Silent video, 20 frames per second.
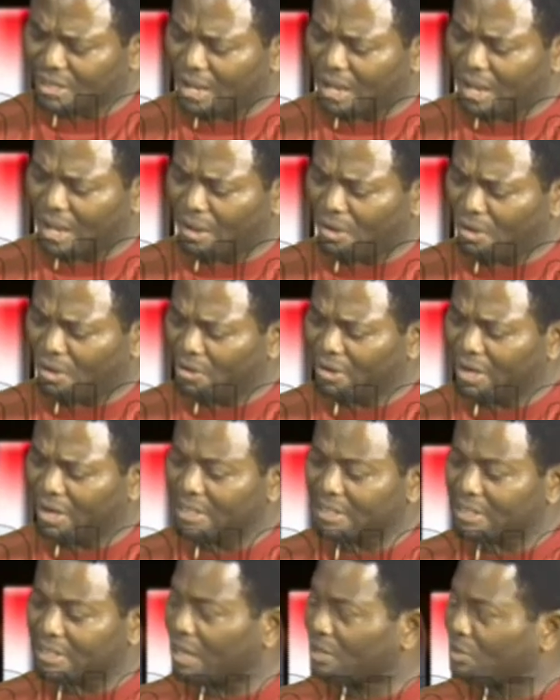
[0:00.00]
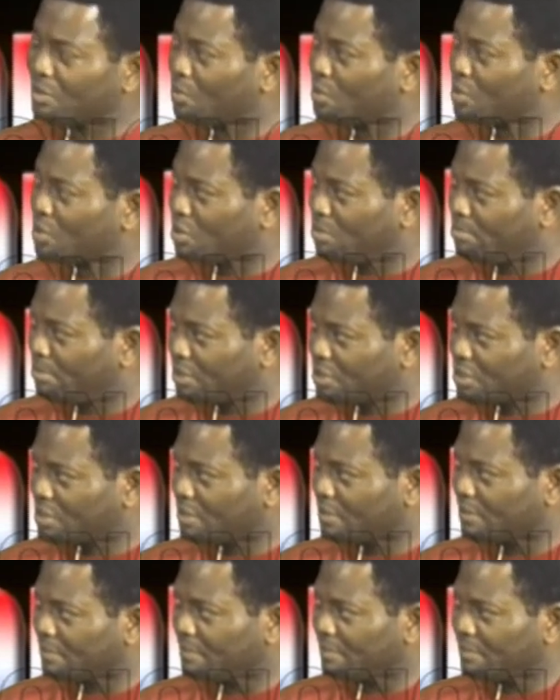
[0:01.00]
are already saddled with so
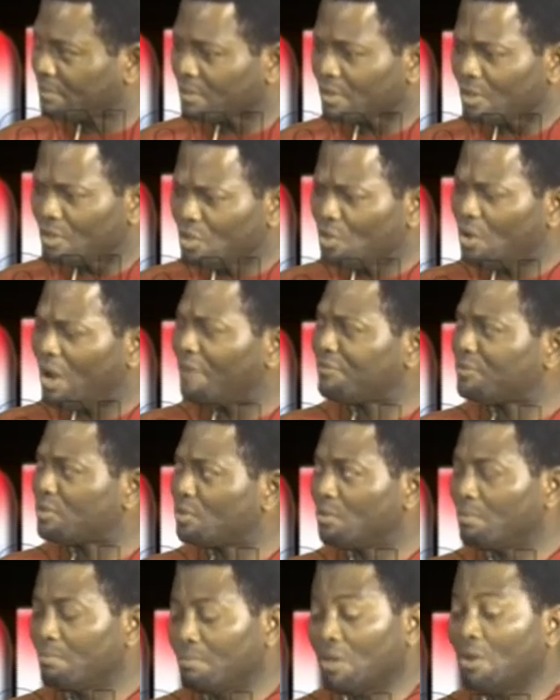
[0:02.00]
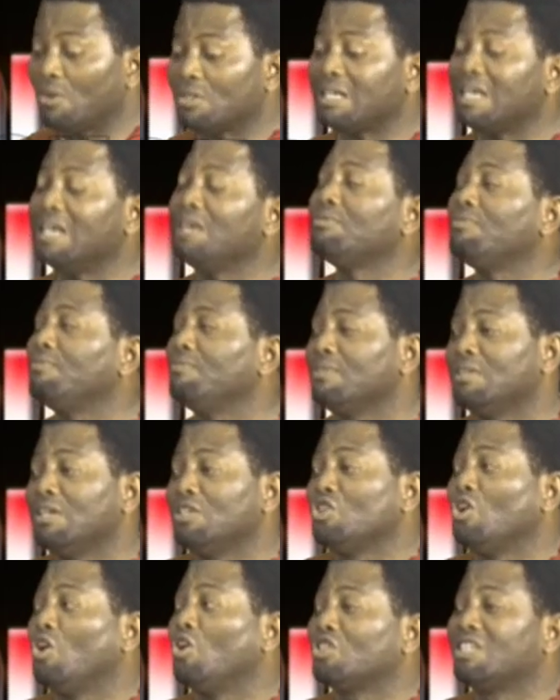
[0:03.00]
much. You have to, because if
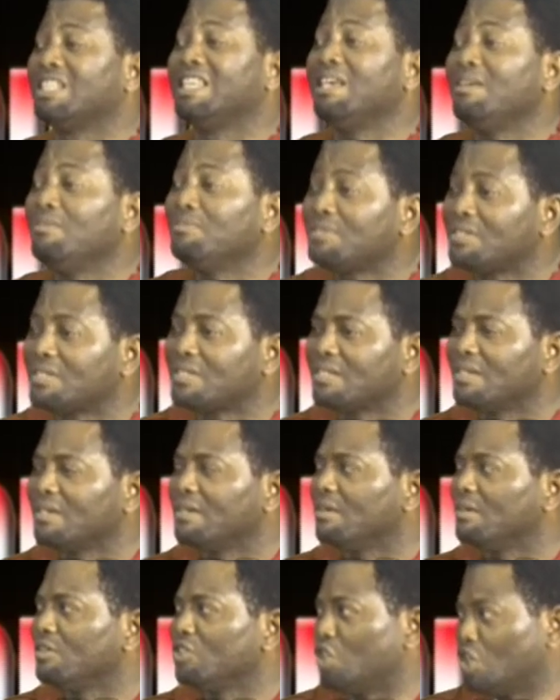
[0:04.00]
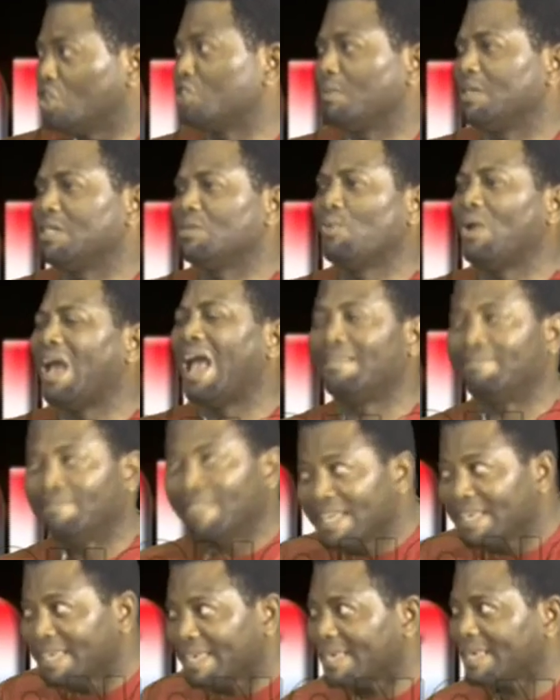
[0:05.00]
the judge gives judgment the way I
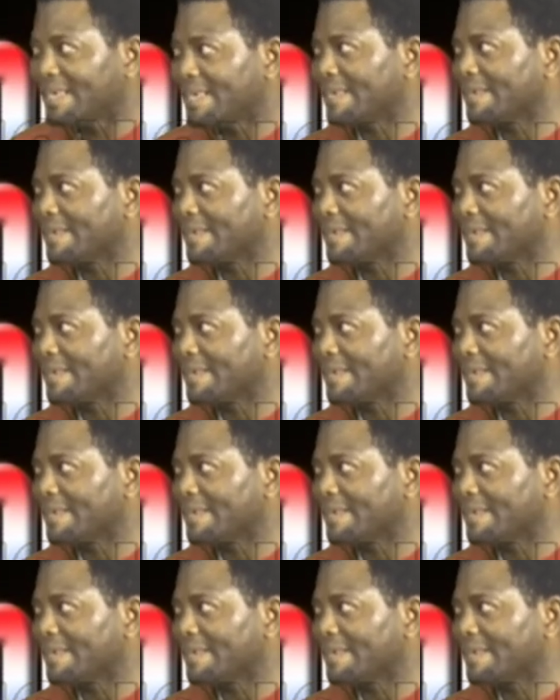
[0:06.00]
think